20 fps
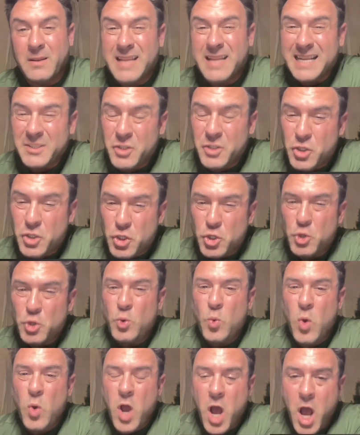That's
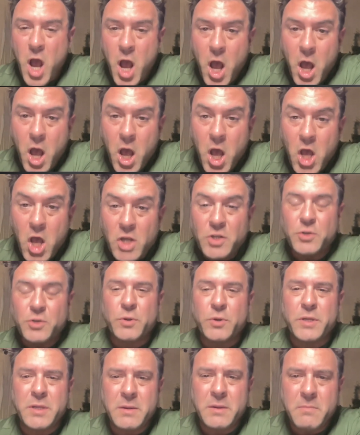
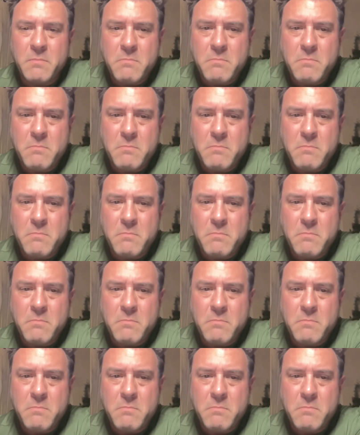200